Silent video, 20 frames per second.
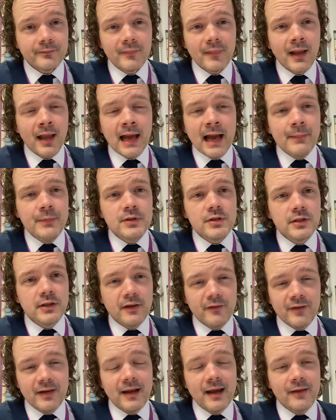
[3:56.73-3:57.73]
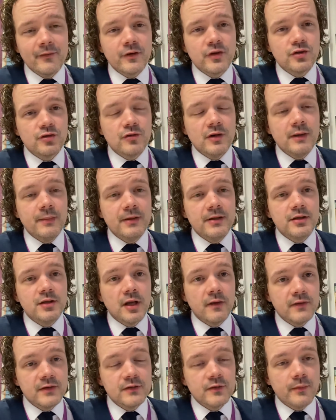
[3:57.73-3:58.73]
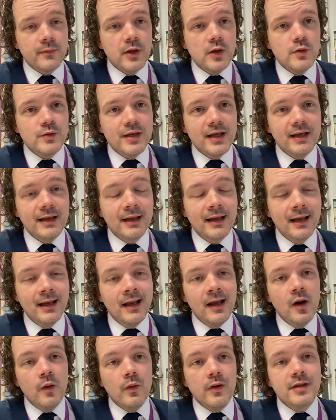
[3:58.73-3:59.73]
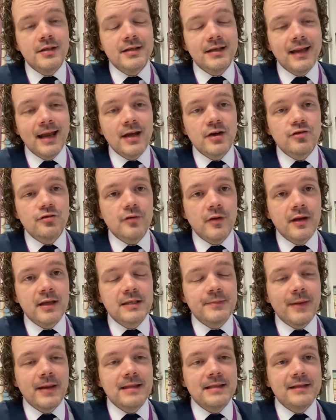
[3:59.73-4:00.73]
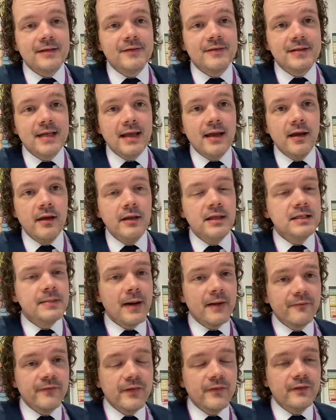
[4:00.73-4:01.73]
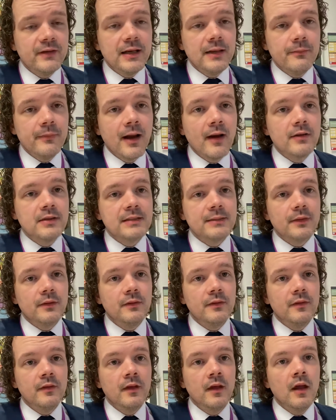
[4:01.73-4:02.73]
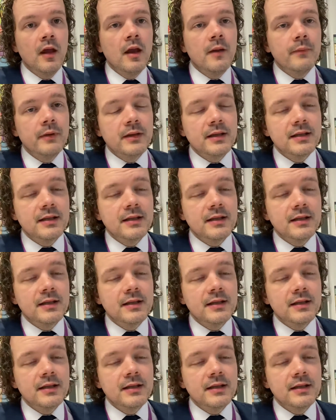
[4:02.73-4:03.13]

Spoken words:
Amazon have a streaming service for music where there's an extra expensive tier. It's about £15 a month, but the